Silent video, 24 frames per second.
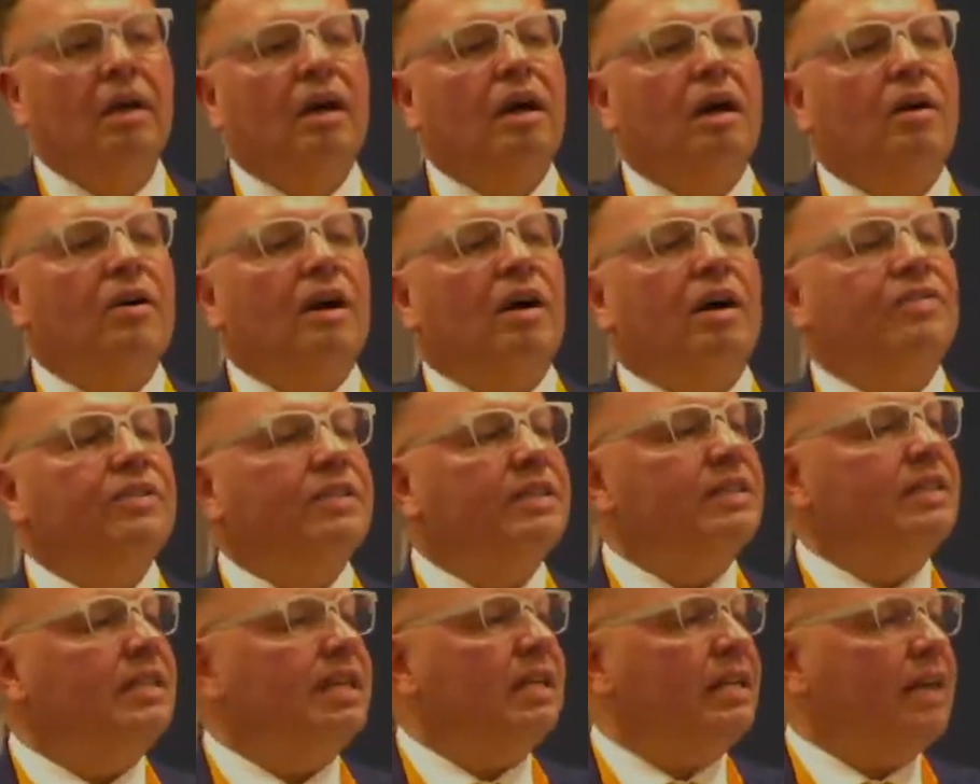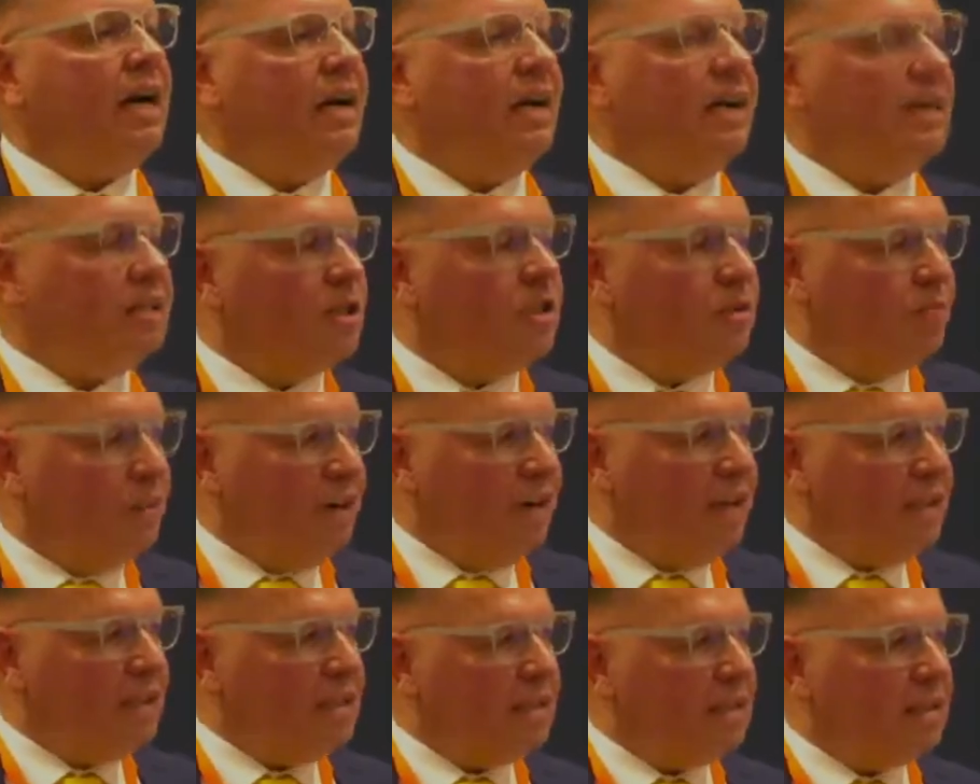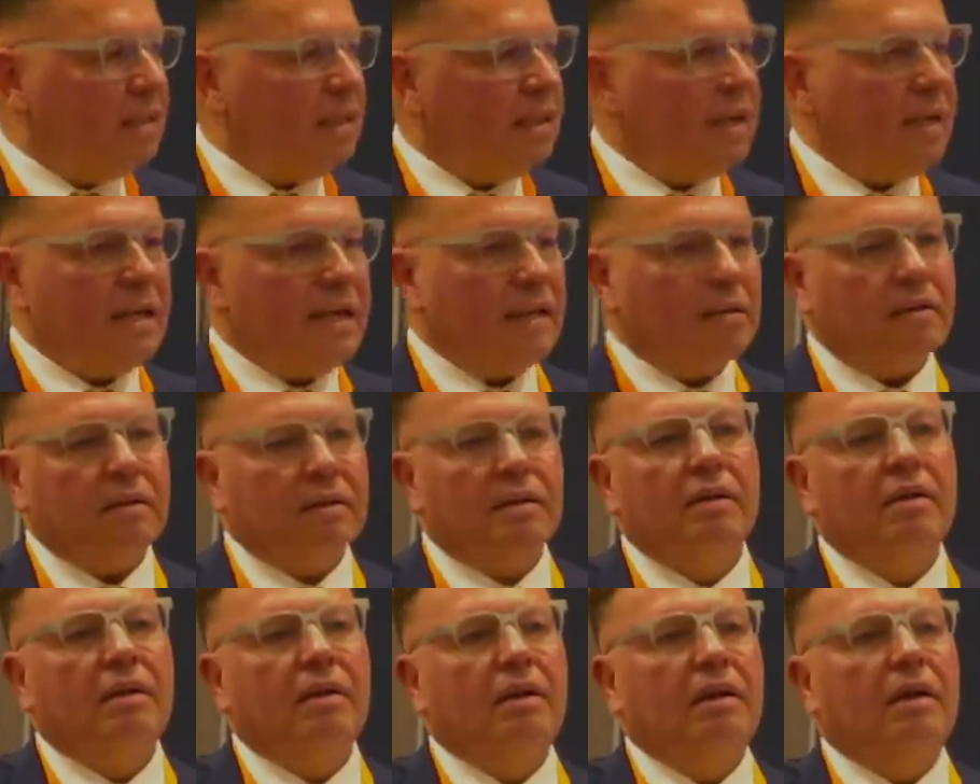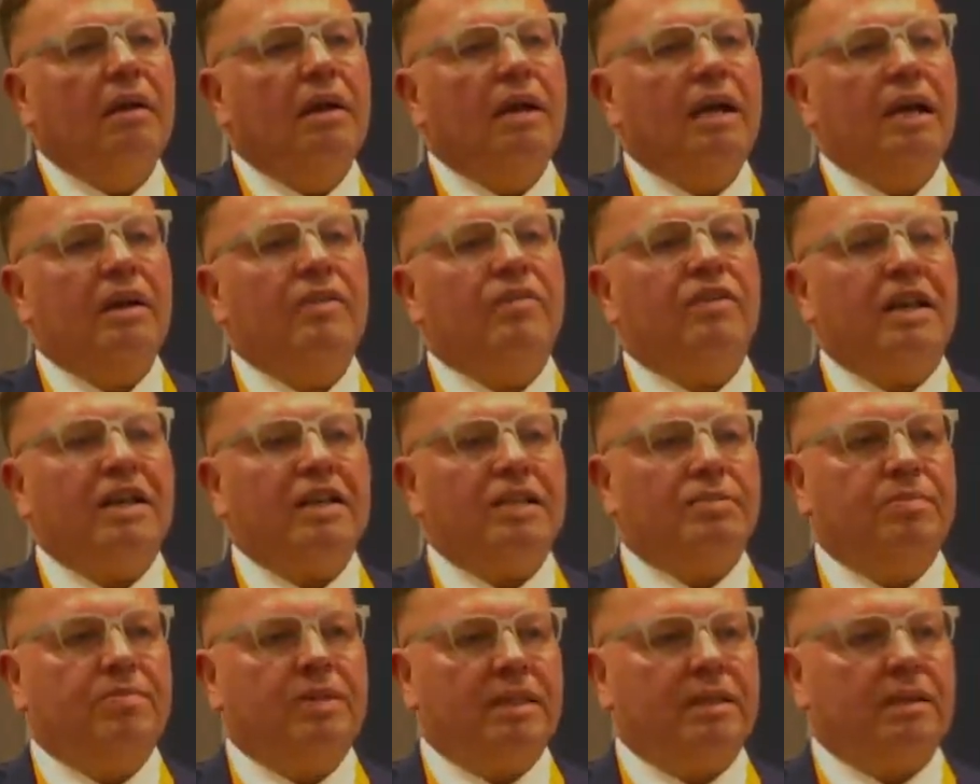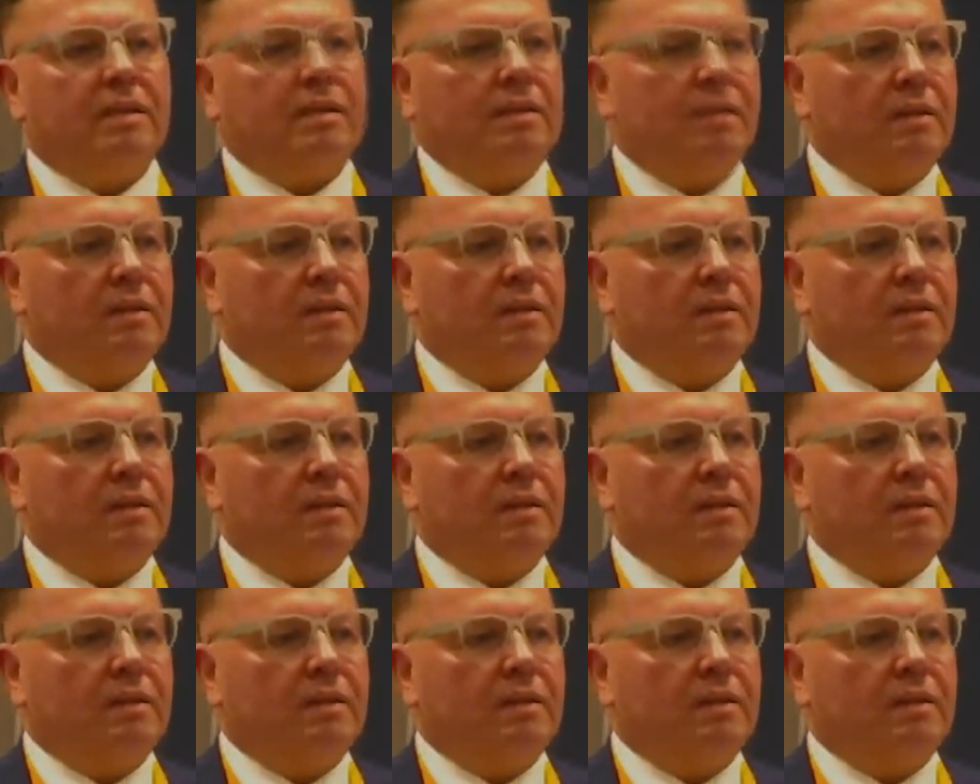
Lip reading: We often see that expressed in investment